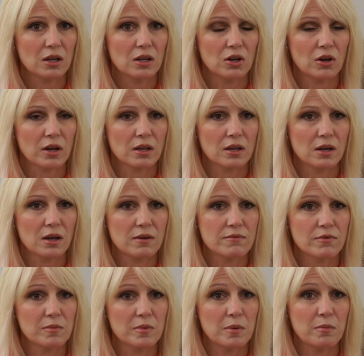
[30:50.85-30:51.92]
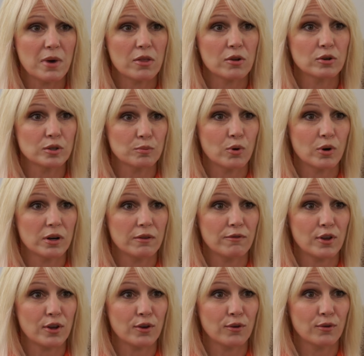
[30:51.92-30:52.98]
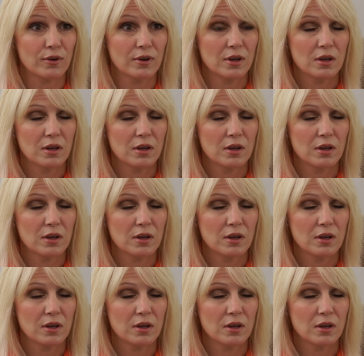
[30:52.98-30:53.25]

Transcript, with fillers: you know, I can come from the mother's point of view.